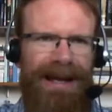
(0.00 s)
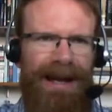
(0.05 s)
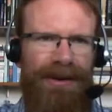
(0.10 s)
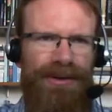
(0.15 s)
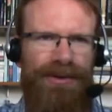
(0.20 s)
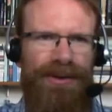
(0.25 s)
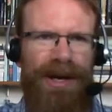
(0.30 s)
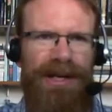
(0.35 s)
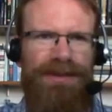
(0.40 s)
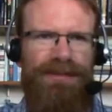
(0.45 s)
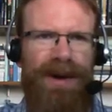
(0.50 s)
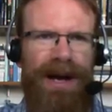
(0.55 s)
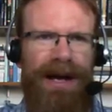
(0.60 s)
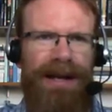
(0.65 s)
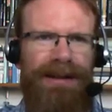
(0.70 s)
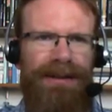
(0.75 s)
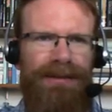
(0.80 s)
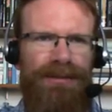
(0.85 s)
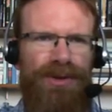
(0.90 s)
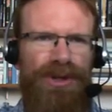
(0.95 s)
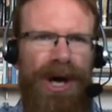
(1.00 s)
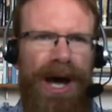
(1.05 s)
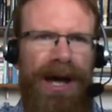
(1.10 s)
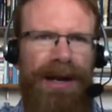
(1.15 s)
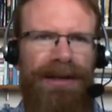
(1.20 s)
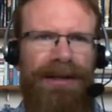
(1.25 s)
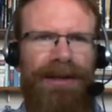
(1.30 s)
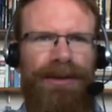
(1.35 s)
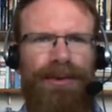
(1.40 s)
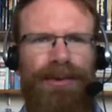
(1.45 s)
characterized by
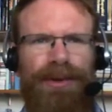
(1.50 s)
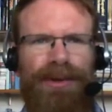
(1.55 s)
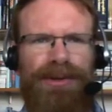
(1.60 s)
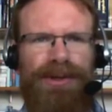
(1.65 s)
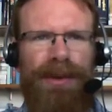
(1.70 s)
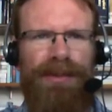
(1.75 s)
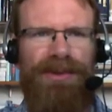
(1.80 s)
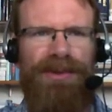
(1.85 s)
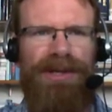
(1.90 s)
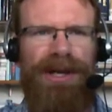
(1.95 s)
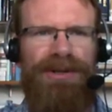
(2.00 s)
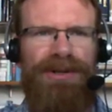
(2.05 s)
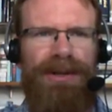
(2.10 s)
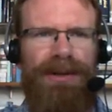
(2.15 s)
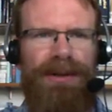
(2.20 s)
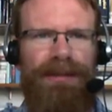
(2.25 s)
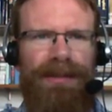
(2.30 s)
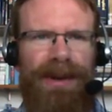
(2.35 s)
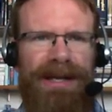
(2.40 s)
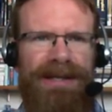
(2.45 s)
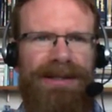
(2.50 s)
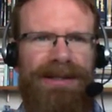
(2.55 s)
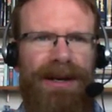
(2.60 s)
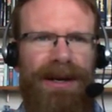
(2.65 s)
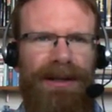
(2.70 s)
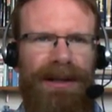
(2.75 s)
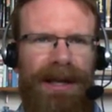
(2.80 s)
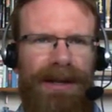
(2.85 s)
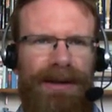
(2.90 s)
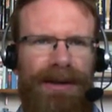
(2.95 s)
non literal interpretation based
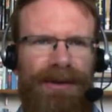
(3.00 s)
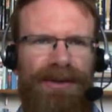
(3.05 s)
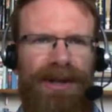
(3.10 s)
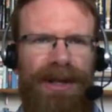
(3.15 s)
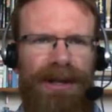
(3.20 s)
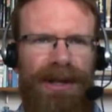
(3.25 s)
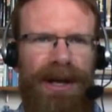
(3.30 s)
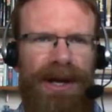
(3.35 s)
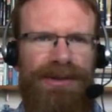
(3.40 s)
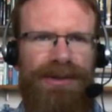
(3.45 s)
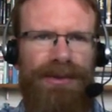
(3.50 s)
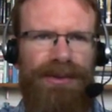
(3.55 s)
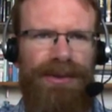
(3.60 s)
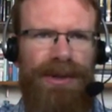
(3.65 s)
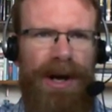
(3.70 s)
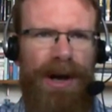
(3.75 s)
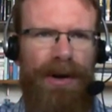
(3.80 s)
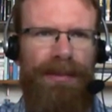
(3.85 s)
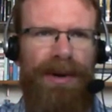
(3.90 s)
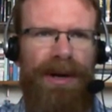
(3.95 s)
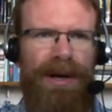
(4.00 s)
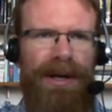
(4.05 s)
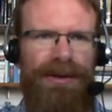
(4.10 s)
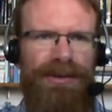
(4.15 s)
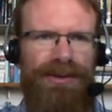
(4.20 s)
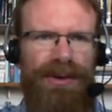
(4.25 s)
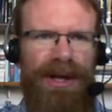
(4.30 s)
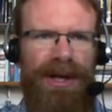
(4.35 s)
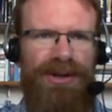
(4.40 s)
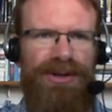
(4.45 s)
on later theological dogma
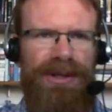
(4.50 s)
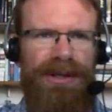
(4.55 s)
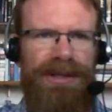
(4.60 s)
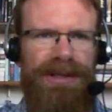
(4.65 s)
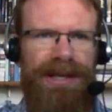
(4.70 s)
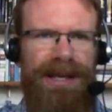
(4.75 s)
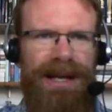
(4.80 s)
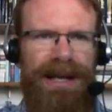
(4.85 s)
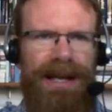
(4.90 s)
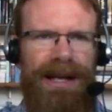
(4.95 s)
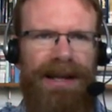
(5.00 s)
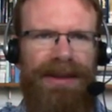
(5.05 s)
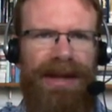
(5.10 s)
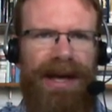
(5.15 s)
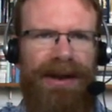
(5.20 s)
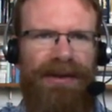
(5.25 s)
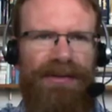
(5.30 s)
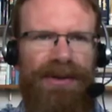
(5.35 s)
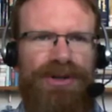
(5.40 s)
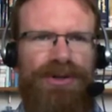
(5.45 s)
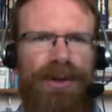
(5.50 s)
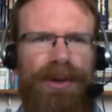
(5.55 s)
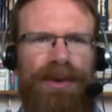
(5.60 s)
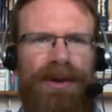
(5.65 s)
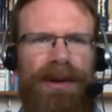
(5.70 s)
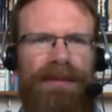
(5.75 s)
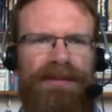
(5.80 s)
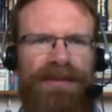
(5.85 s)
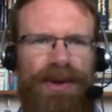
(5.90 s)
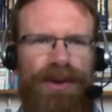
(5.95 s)
and traditions that eventually
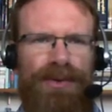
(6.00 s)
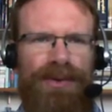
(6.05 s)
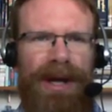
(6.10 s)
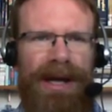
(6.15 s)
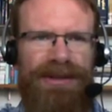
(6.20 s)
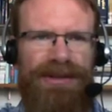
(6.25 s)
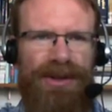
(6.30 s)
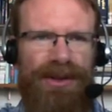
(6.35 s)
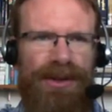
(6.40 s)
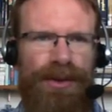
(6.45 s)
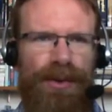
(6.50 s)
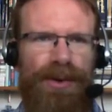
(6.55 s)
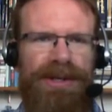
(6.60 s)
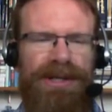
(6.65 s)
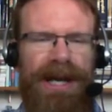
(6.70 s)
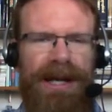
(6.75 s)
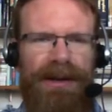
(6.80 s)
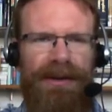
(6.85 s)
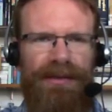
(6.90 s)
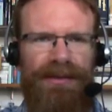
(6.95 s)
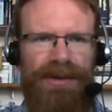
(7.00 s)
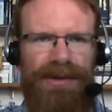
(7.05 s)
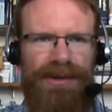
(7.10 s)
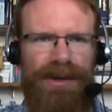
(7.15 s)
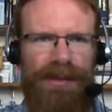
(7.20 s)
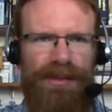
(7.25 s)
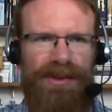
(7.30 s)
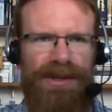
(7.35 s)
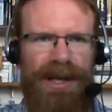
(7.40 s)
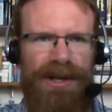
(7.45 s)
become viewed as authoritative
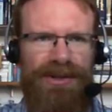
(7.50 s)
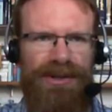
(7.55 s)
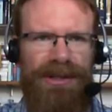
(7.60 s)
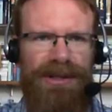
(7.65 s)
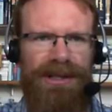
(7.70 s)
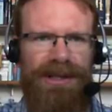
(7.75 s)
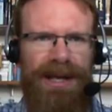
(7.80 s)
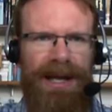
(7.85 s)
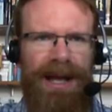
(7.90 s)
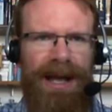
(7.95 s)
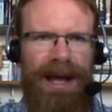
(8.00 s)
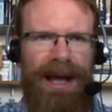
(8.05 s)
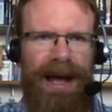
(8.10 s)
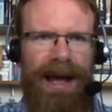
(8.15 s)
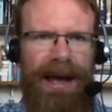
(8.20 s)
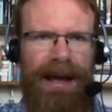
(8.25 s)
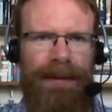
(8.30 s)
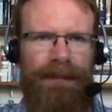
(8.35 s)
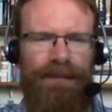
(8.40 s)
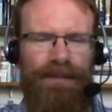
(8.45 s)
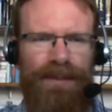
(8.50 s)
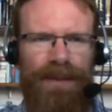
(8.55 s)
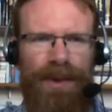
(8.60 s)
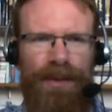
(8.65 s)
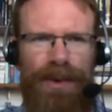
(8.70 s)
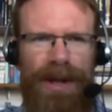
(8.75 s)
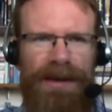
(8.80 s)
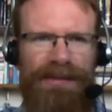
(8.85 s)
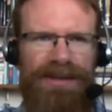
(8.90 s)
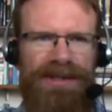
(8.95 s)
interpretations. And
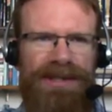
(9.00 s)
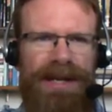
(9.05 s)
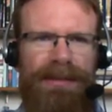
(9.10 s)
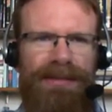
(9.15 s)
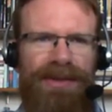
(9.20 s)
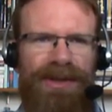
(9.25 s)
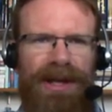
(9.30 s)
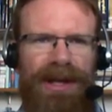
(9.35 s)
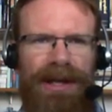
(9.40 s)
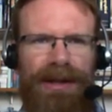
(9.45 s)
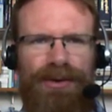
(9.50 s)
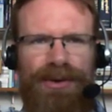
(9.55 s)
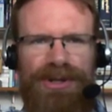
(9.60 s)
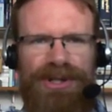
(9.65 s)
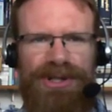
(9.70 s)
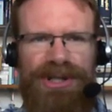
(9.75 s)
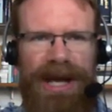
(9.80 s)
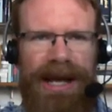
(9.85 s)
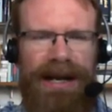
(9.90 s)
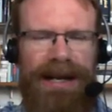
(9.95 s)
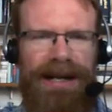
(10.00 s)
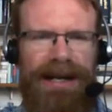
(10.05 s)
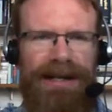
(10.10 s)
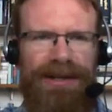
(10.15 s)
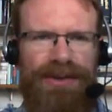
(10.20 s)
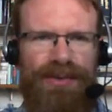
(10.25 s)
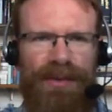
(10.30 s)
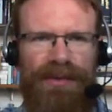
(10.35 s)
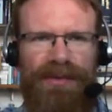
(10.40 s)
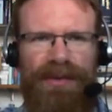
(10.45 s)
we have the same thing in
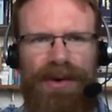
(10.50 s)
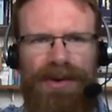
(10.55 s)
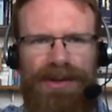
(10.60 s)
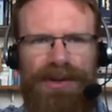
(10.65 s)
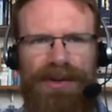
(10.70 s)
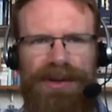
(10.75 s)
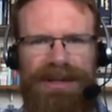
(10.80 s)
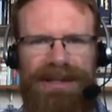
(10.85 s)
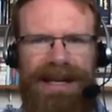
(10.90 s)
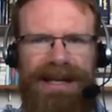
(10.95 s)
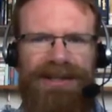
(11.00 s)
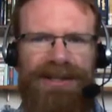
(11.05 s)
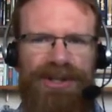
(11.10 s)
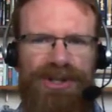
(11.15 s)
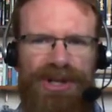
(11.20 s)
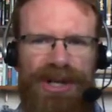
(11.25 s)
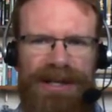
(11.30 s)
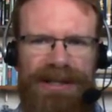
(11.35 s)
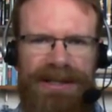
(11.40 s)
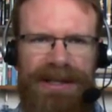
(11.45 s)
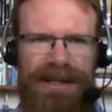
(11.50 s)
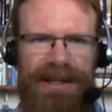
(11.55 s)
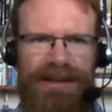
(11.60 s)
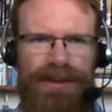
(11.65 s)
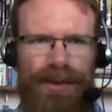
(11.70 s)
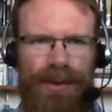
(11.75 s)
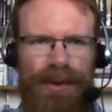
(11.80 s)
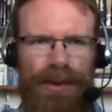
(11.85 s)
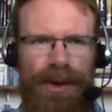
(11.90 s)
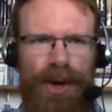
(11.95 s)
Christianity, it's referred to as
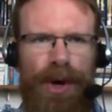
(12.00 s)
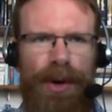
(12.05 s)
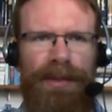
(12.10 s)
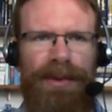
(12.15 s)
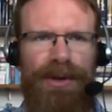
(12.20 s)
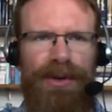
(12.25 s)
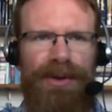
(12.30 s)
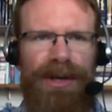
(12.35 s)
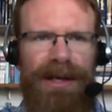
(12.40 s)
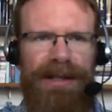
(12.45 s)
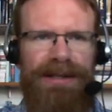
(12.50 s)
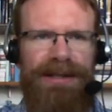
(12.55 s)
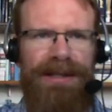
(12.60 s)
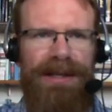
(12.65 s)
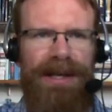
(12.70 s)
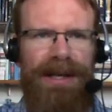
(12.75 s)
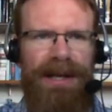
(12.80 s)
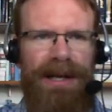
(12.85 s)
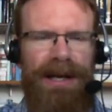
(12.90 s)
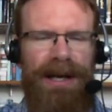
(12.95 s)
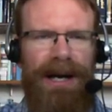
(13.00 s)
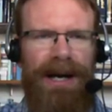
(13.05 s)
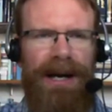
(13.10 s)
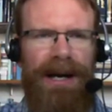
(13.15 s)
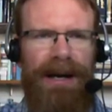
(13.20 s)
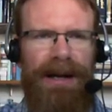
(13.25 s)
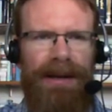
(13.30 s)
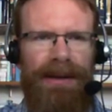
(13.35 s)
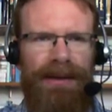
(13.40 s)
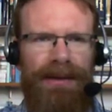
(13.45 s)
exegesis or hermeneutics.
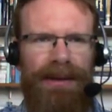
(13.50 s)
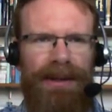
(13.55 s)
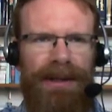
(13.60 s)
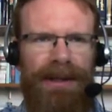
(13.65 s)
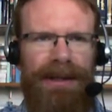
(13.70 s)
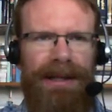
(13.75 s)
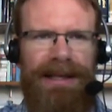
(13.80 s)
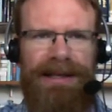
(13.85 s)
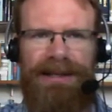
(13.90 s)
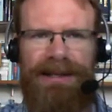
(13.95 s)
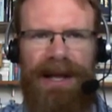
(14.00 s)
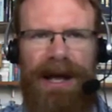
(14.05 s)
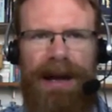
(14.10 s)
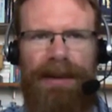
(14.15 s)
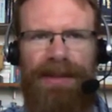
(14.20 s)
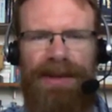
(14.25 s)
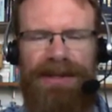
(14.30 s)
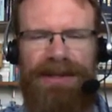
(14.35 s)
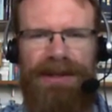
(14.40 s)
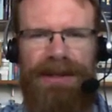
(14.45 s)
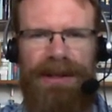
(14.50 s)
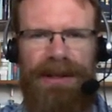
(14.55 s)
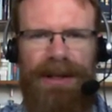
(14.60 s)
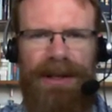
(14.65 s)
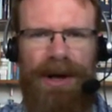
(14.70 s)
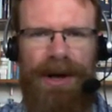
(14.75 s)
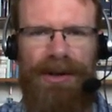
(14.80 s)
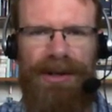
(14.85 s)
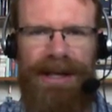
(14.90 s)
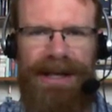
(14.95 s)
Uh, in Islam, it's
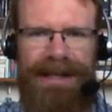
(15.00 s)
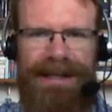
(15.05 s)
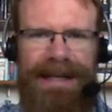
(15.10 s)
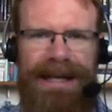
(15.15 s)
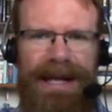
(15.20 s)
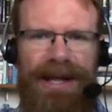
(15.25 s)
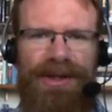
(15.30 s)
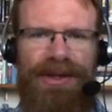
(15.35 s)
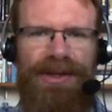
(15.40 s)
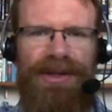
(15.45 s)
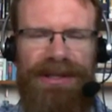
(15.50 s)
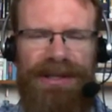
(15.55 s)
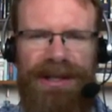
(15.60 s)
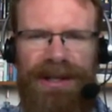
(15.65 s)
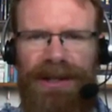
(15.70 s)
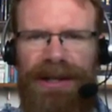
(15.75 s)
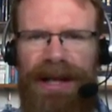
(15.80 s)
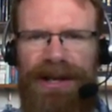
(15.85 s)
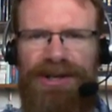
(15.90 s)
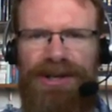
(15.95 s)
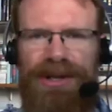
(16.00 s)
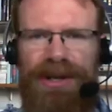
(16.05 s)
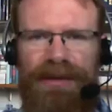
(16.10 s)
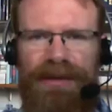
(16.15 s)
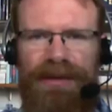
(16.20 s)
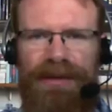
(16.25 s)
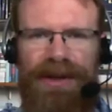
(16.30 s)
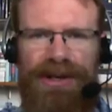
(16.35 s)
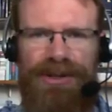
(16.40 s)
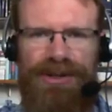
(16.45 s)
called hadith, this collection
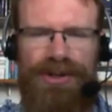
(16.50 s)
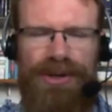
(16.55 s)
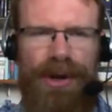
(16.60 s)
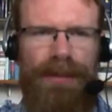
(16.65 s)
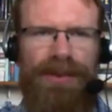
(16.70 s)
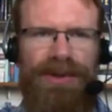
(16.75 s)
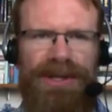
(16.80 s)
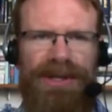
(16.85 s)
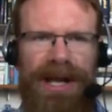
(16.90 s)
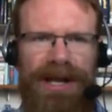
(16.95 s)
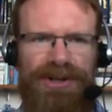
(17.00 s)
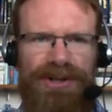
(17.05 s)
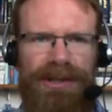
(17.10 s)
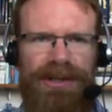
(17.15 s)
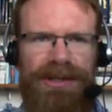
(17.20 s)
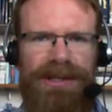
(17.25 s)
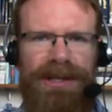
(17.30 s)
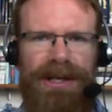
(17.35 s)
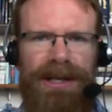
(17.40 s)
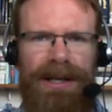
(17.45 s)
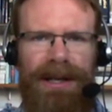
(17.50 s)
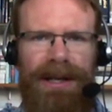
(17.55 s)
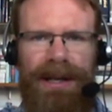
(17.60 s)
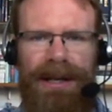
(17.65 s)
of interpretations.